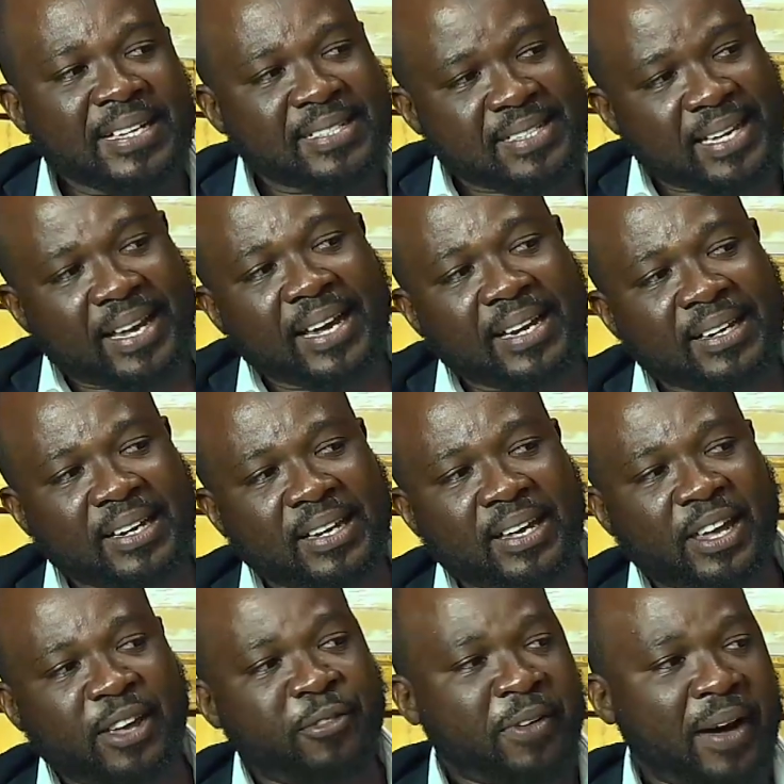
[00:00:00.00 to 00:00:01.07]

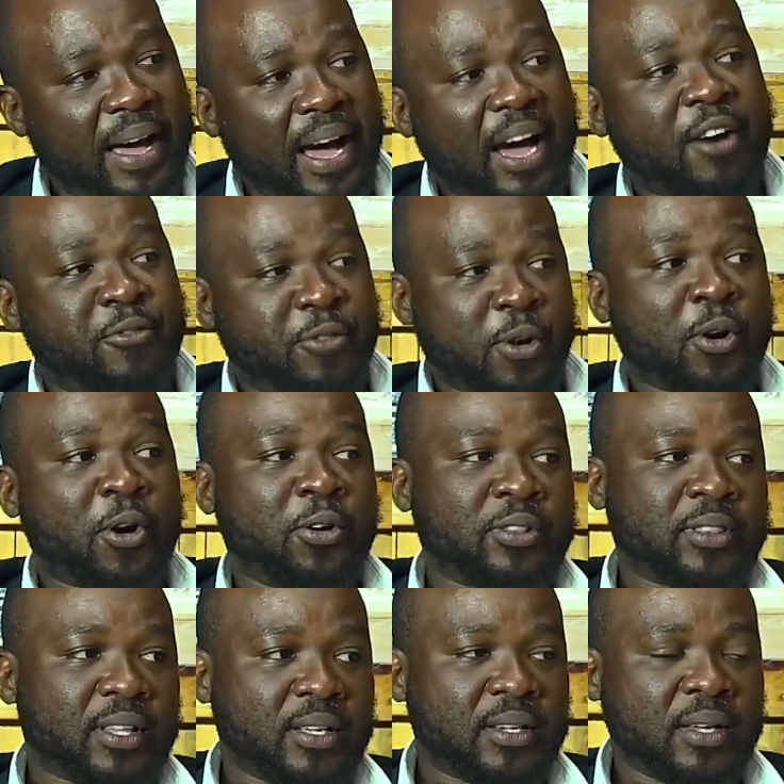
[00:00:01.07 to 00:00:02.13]
Secondly, if I have your
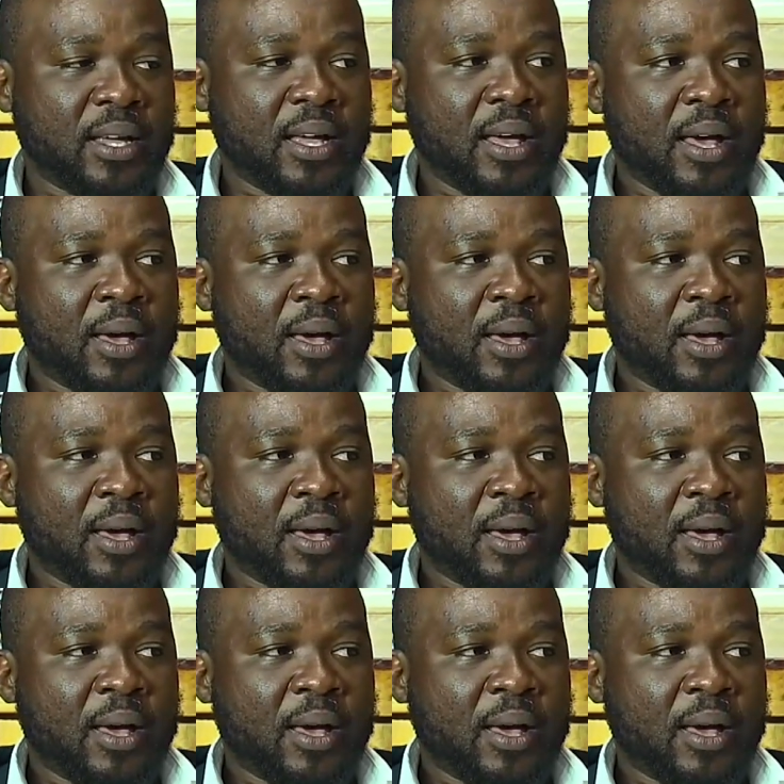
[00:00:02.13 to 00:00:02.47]
contact,